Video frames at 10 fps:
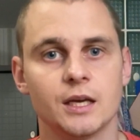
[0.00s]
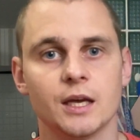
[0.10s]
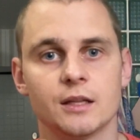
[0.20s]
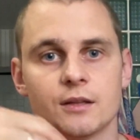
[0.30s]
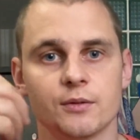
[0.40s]

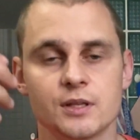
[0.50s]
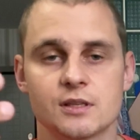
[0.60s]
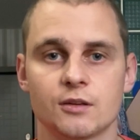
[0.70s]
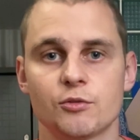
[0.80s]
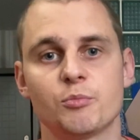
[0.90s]
and this
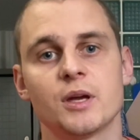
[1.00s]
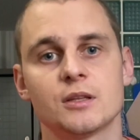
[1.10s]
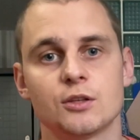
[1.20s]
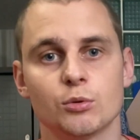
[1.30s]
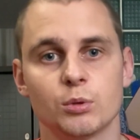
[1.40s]
kind of
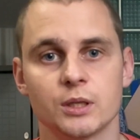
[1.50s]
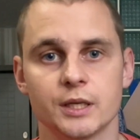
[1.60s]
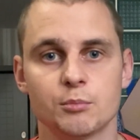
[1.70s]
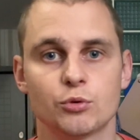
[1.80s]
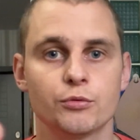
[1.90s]
method, you will
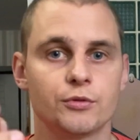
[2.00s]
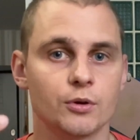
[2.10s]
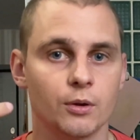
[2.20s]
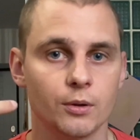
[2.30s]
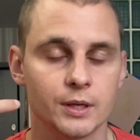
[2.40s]
improve
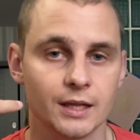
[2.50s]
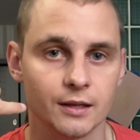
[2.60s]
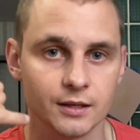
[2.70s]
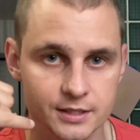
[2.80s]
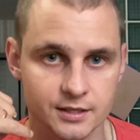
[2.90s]
your
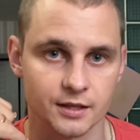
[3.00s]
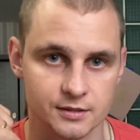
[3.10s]
listening